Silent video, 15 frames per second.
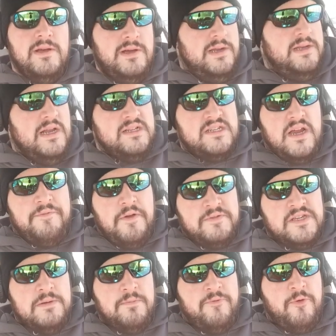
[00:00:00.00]
It does stuff
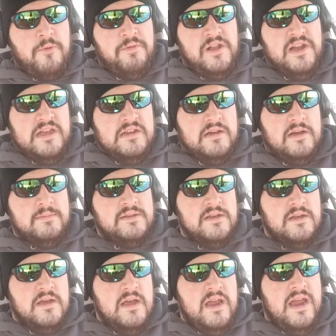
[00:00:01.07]
I've seen before plenty of times.
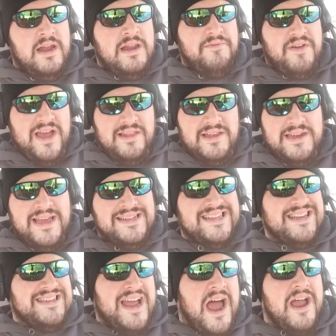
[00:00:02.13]
It invalidates
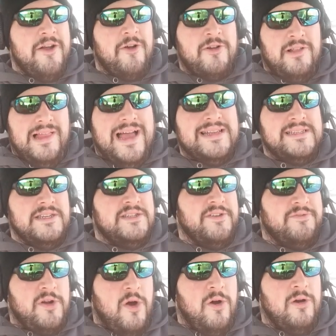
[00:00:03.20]
entire classes
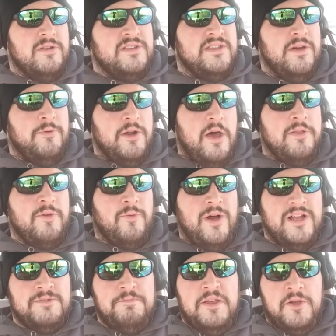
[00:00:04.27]
of cards that would
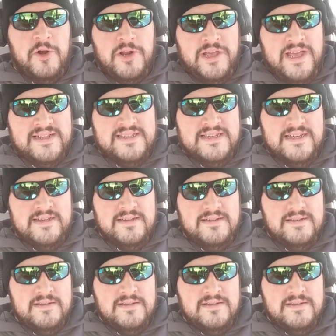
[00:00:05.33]
otherwise be good against it.